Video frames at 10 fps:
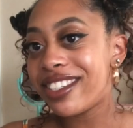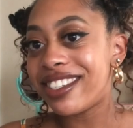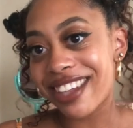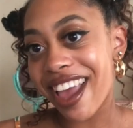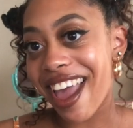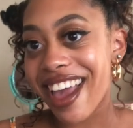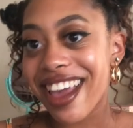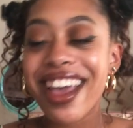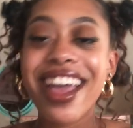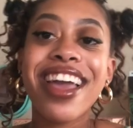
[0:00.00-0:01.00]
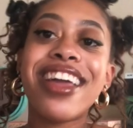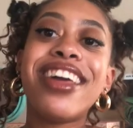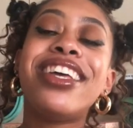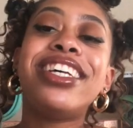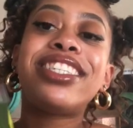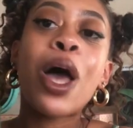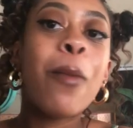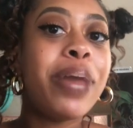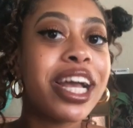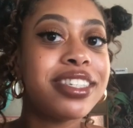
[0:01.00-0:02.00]
today is
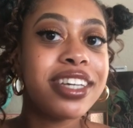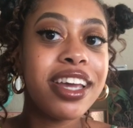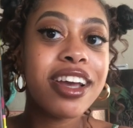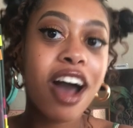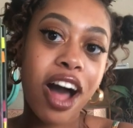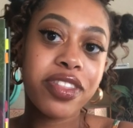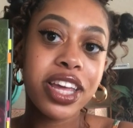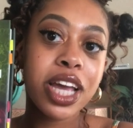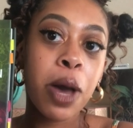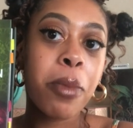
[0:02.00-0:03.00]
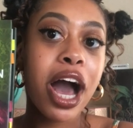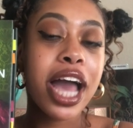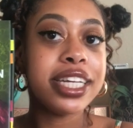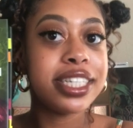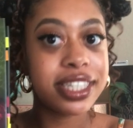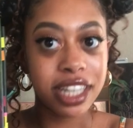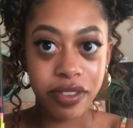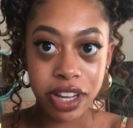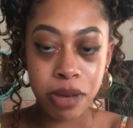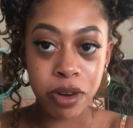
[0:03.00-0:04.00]
Mexican Gothic by
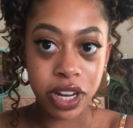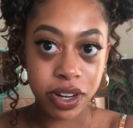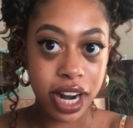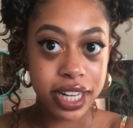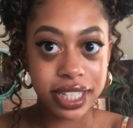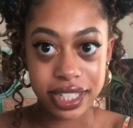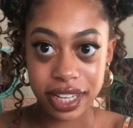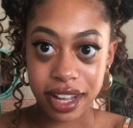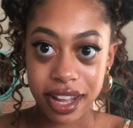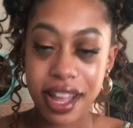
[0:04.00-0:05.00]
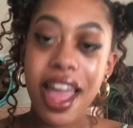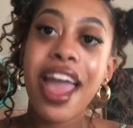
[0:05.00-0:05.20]
Silvia Moreno Garcia.